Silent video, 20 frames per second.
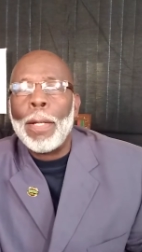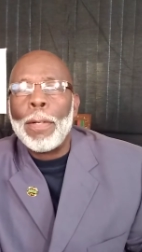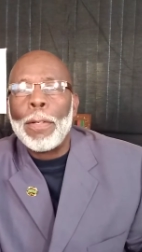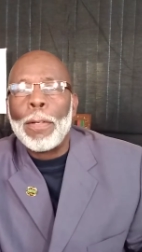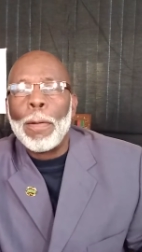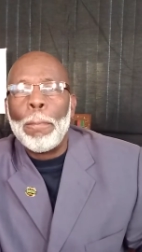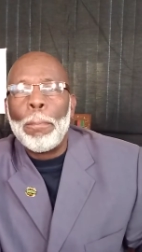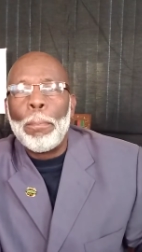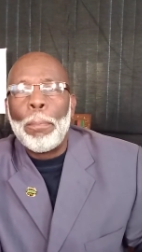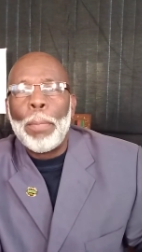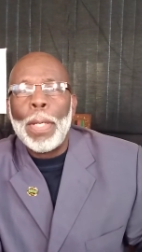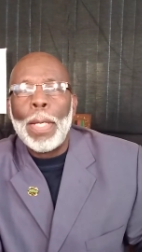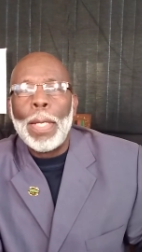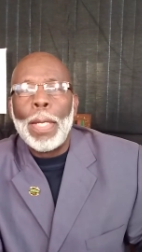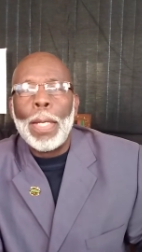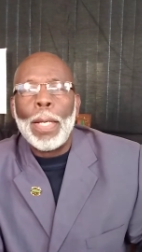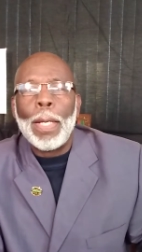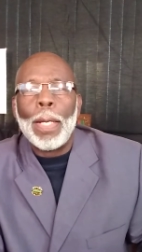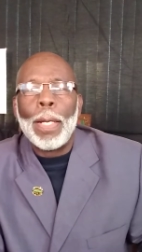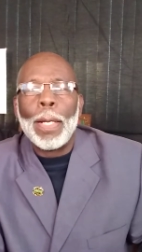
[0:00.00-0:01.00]
to
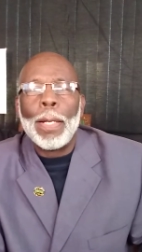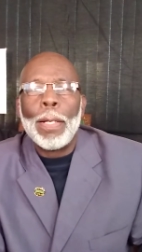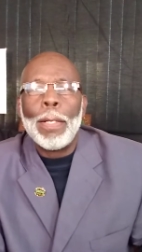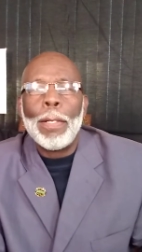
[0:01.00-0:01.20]
be